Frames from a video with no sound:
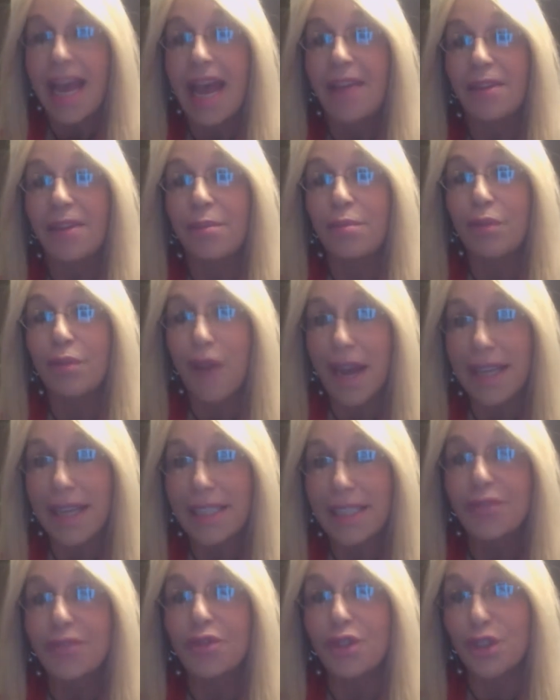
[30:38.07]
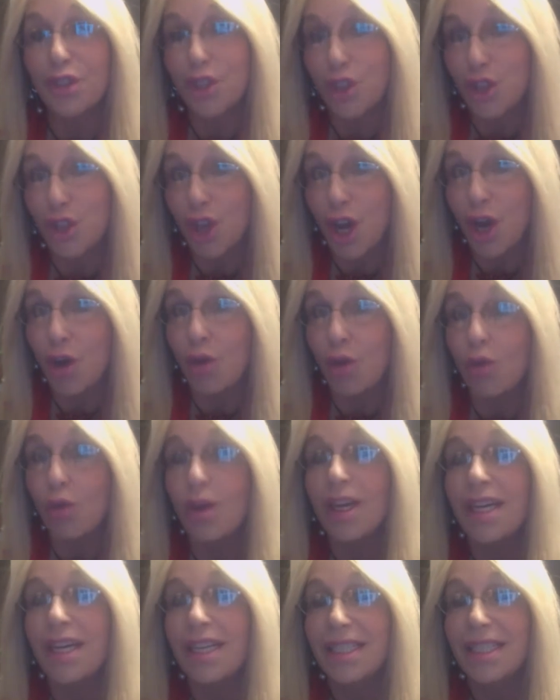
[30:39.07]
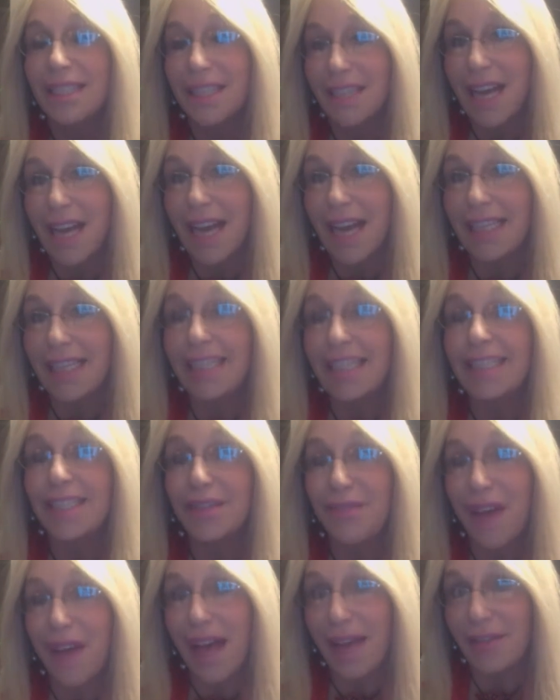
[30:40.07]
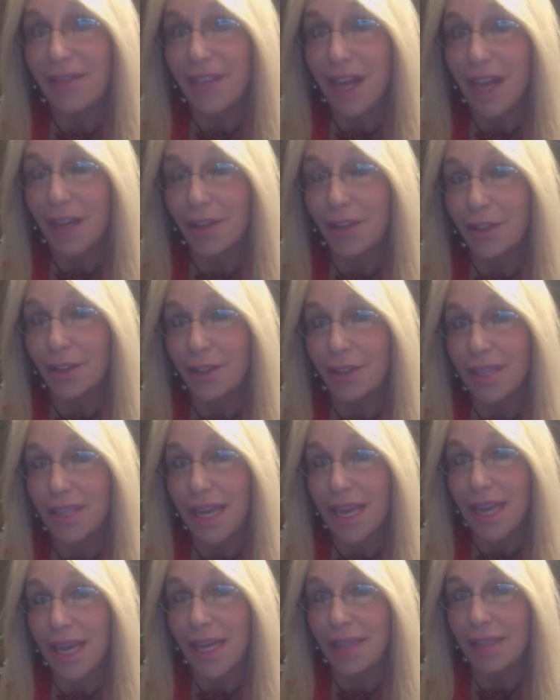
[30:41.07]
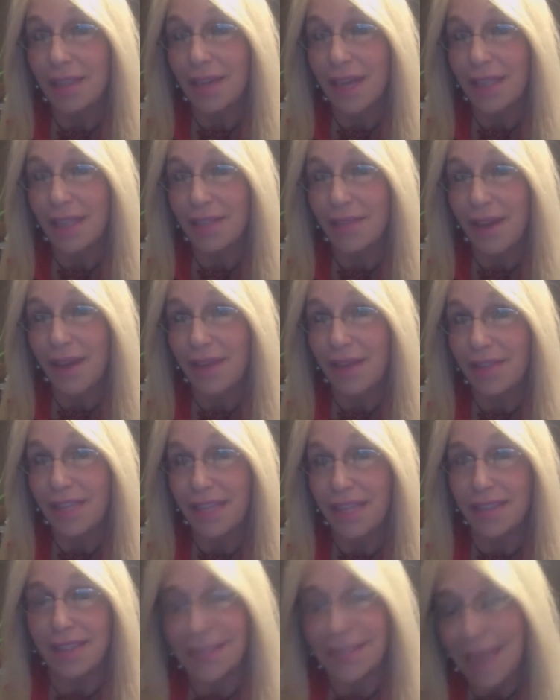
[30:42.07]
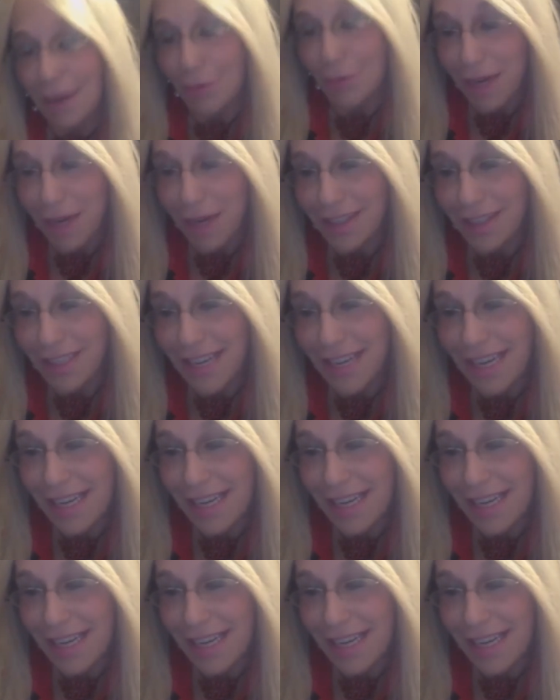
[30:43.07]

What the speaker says: And the price for the show tonight is $5.95. Is that right? Did I